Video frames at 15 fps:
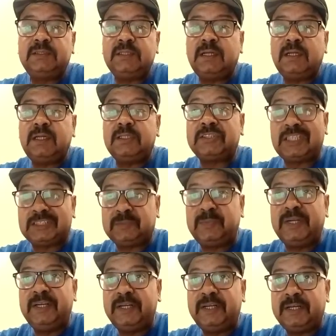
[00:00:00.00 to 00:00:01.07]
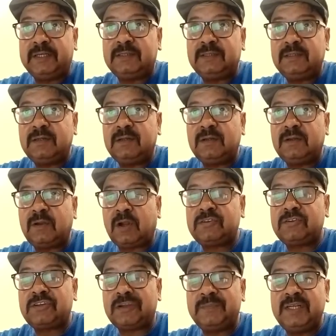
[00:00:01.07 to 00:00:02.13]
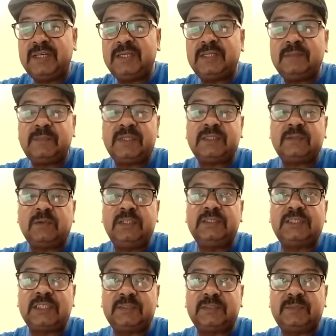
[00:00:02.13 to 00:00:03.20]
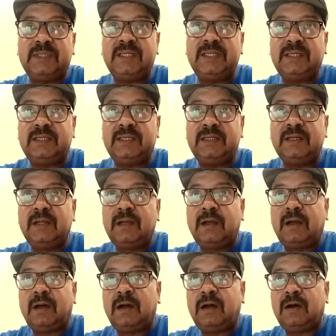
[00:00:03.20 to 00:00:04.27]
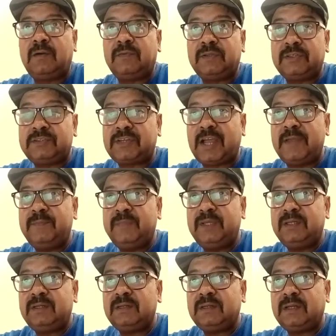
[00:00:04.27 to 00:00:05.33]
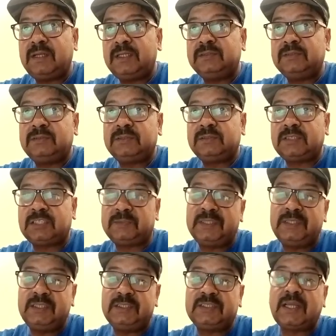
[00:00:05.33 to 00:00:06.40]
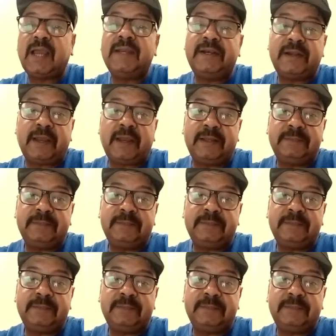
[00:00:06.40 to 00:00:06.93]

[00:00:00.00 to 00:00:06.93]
suspended, not terminated, but only suspended for the time being, and suspended cyanide.